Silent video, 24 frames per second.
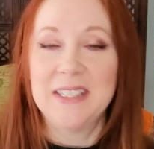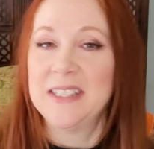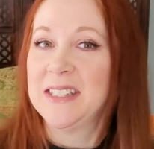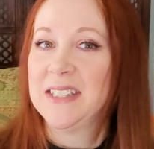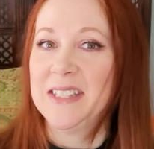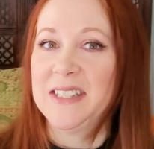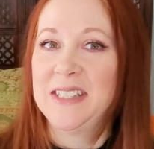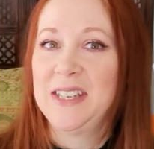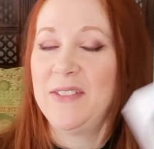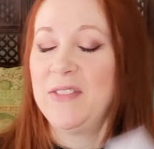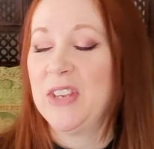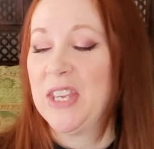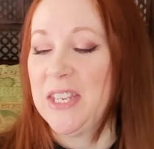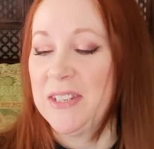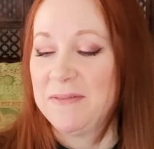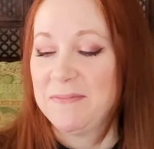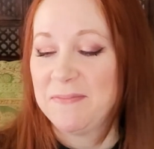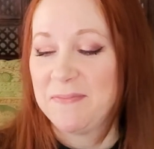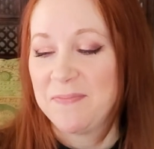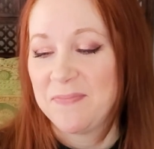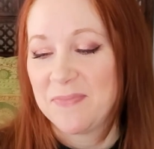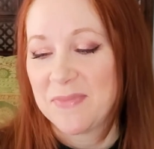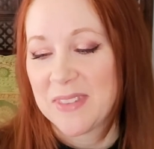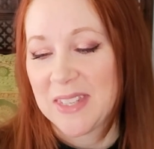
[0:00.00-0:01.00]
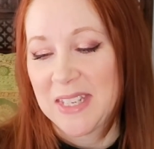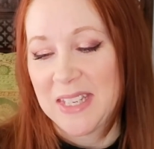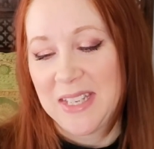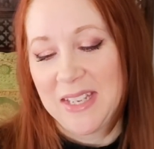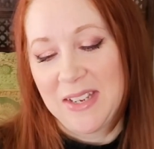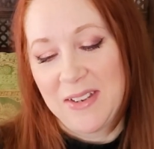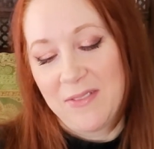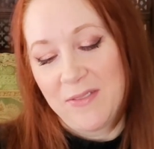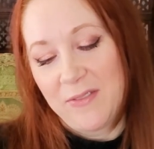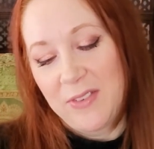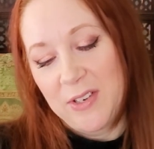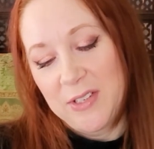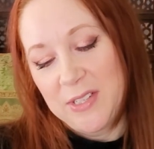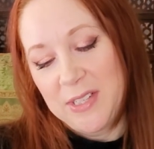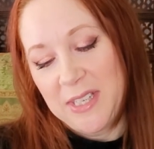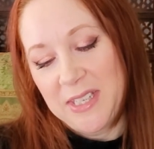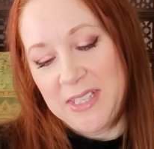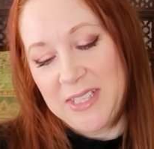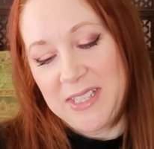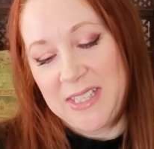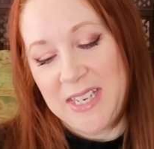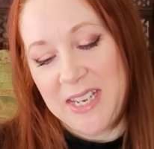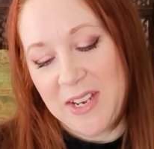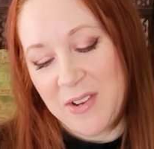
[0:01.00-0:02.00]
Civet
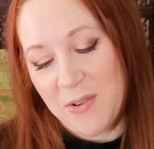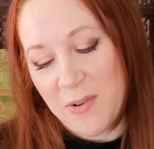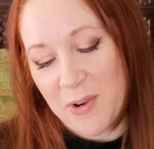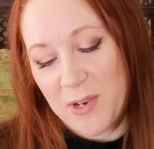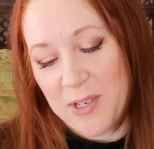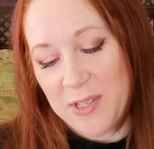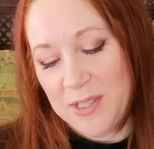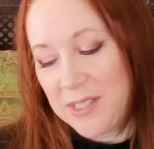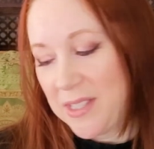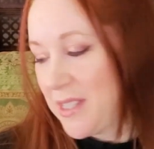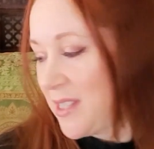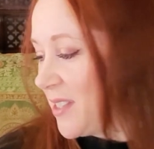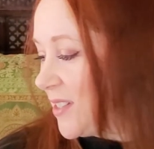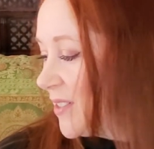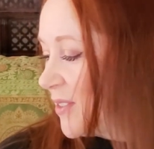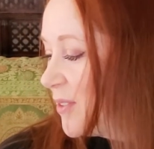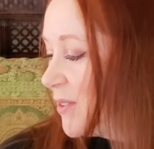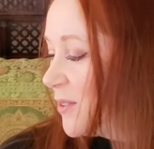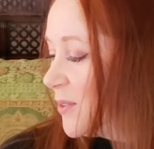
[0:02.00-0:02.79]
versus Seahorse.